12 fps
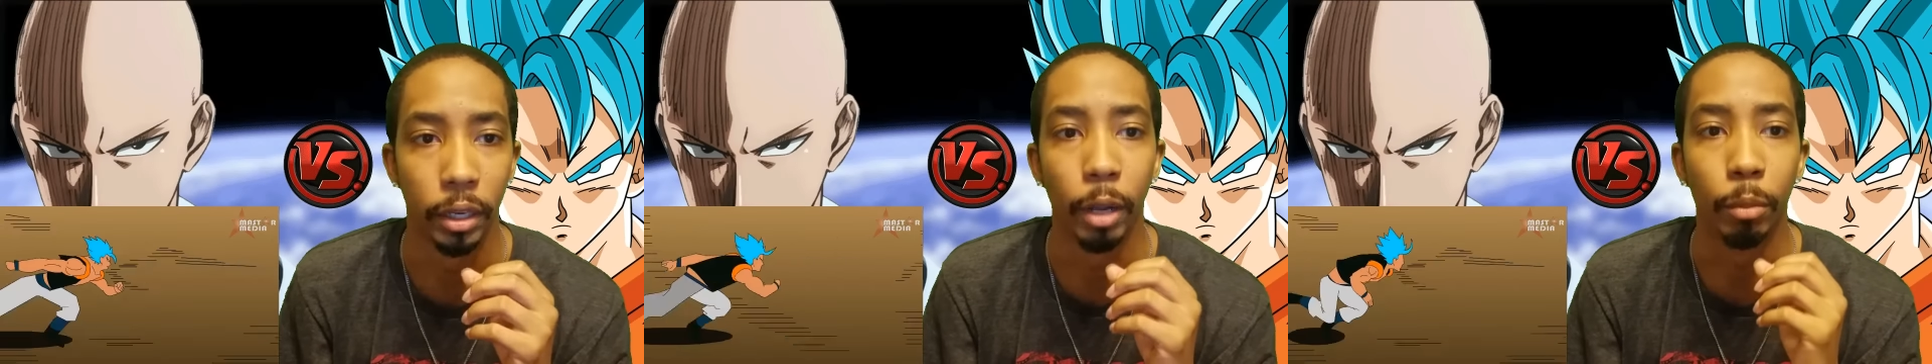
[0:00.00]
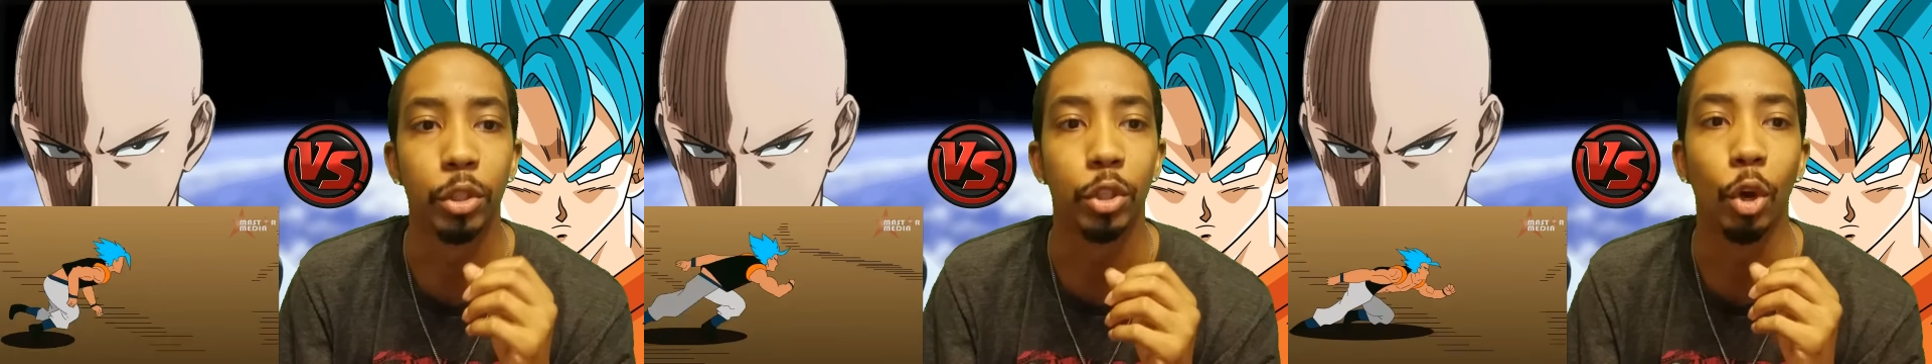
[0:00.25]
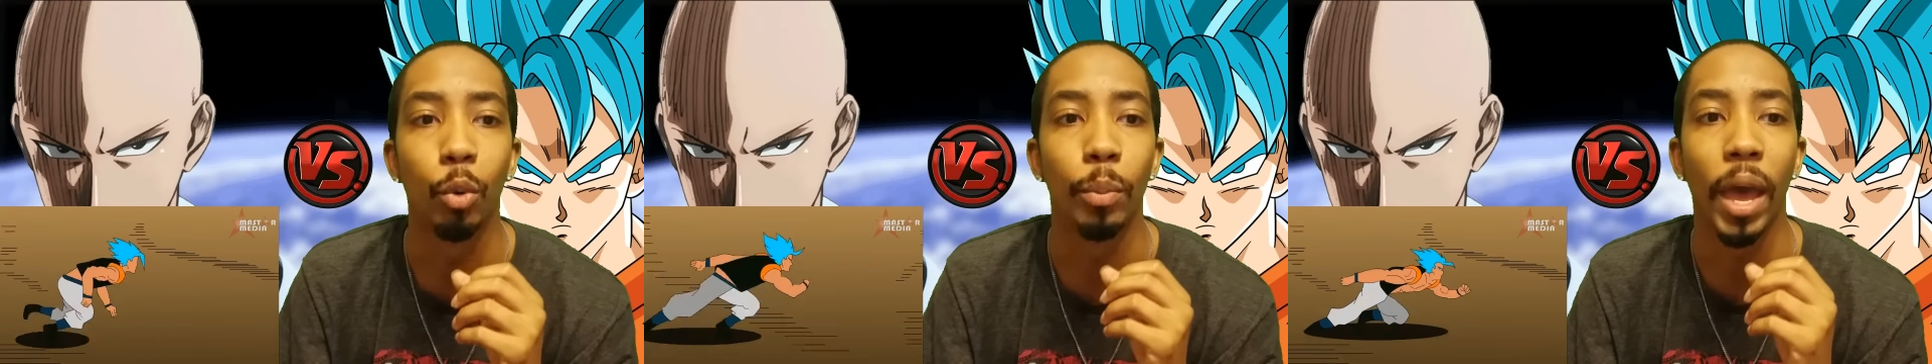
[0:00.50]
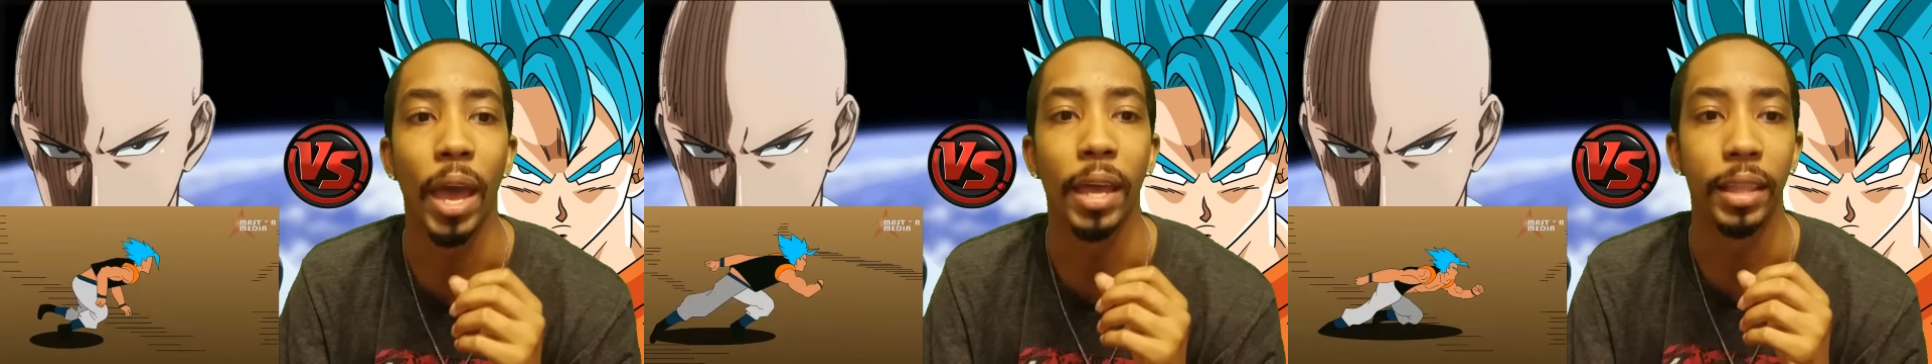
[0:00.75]
and I'm so
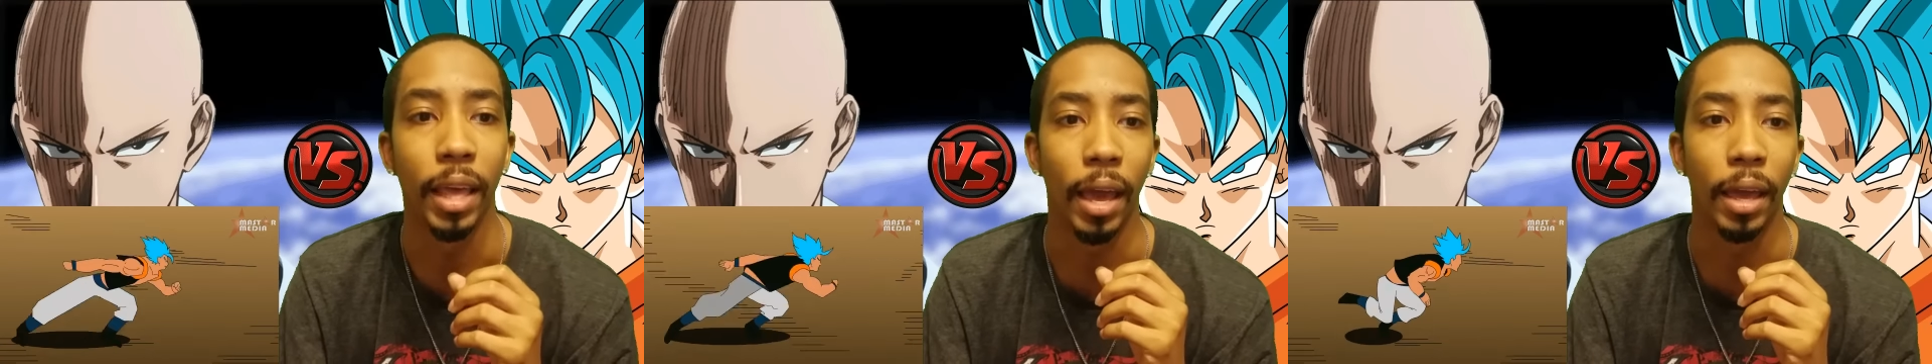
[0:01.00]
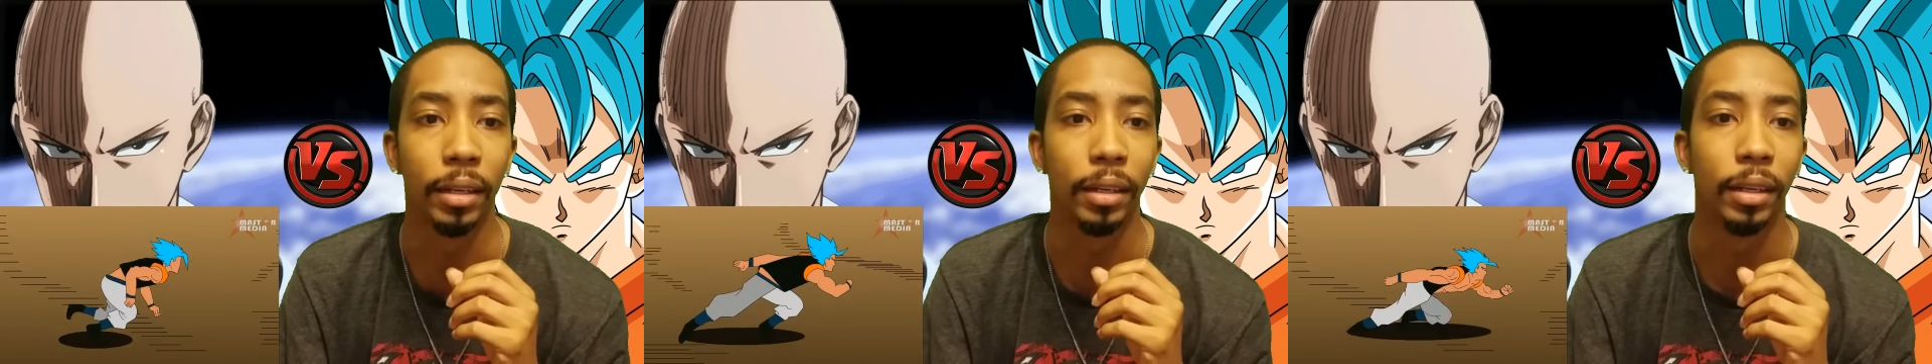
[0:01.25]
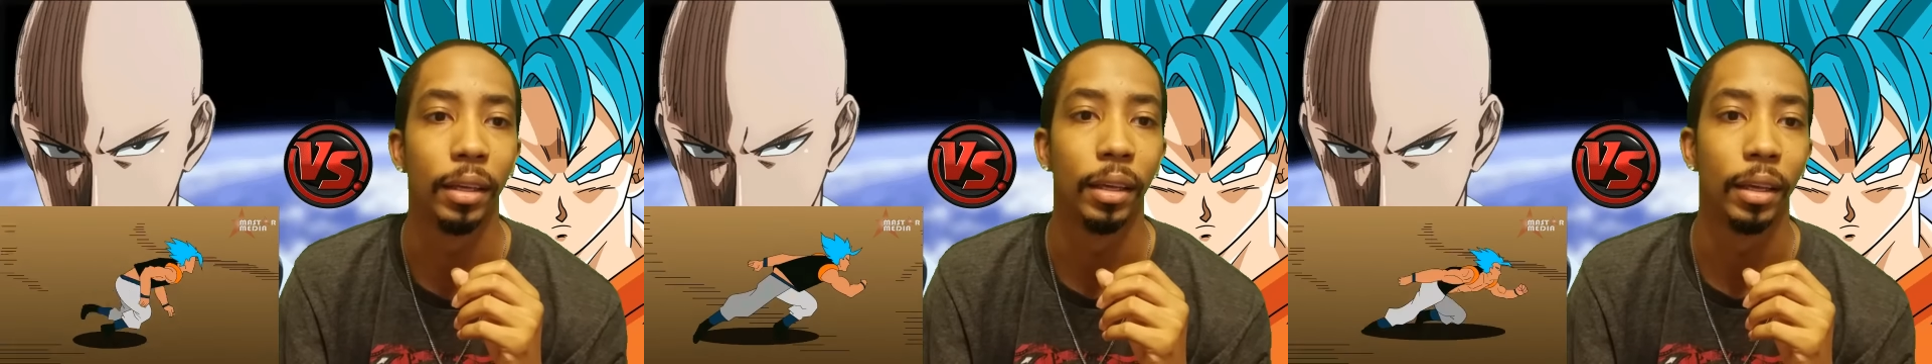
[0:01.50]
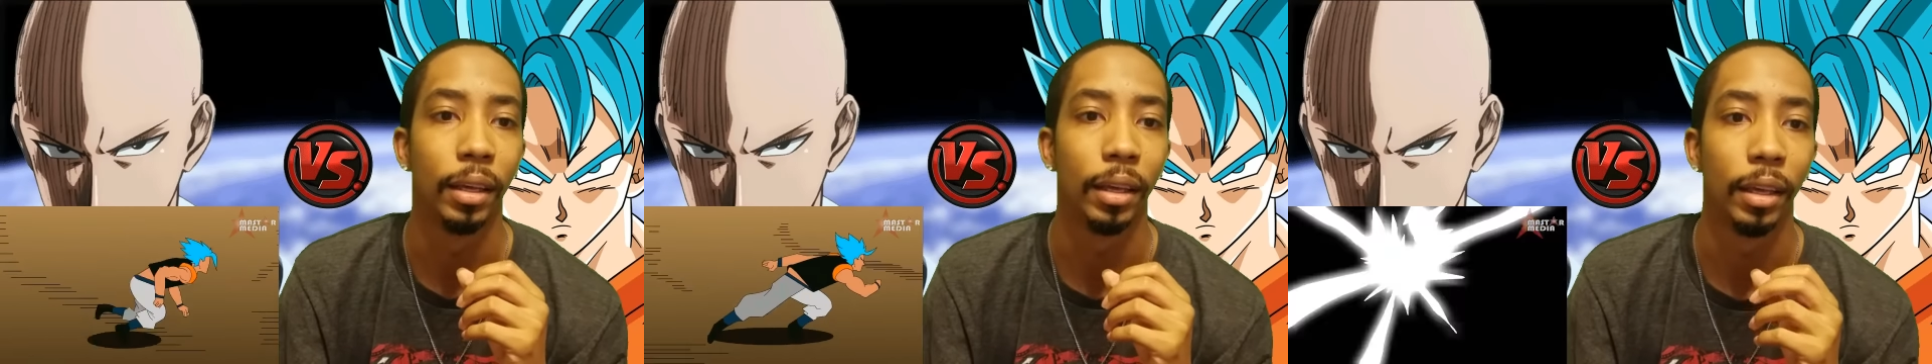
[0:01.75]
mad that
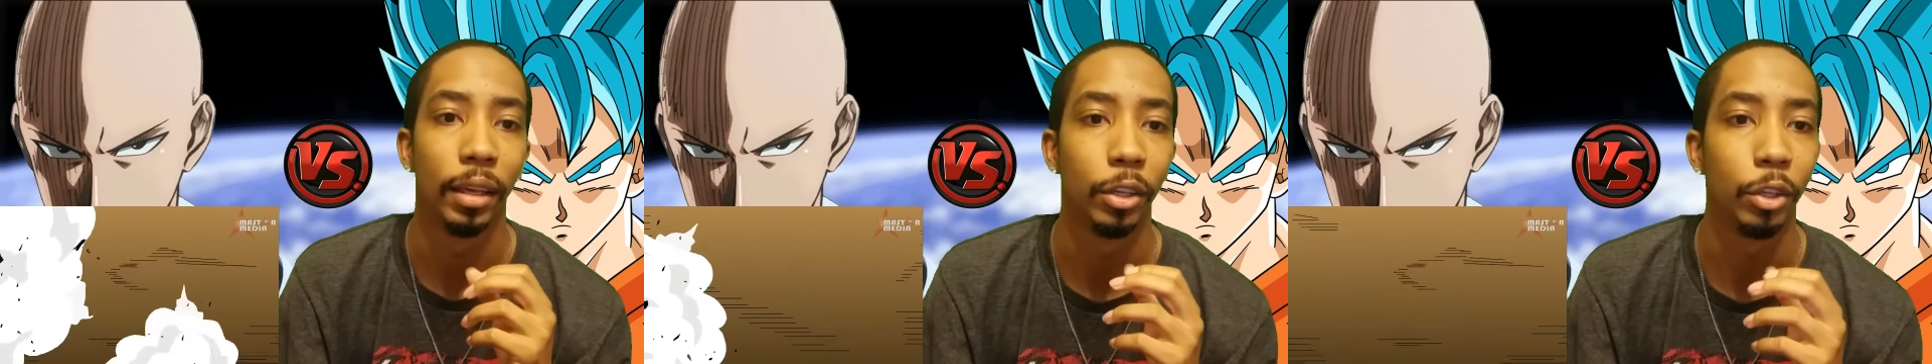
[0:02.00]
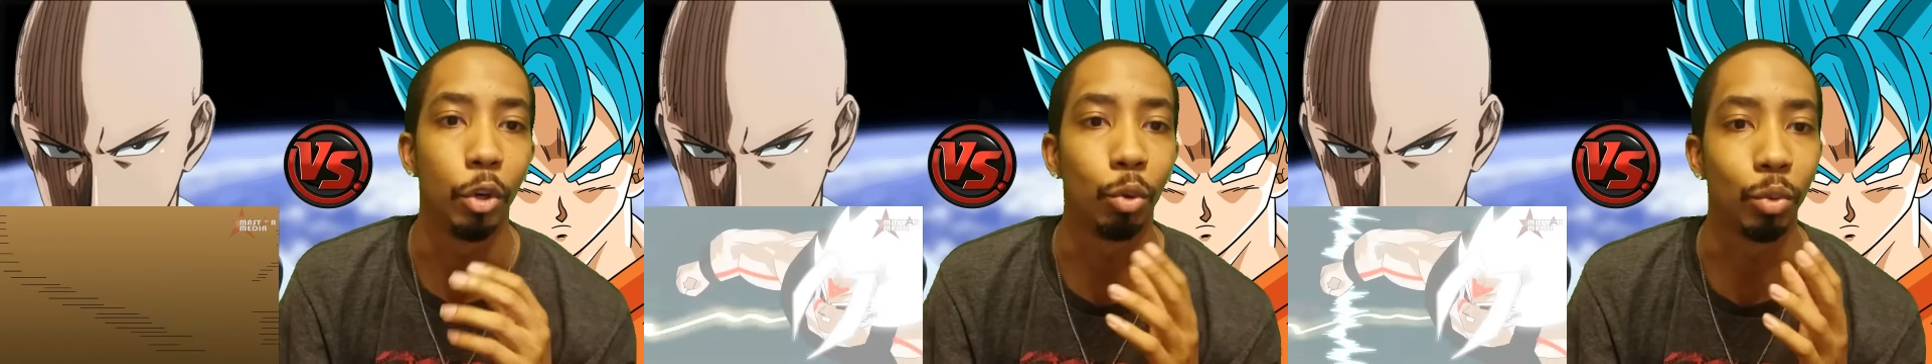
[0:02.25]
you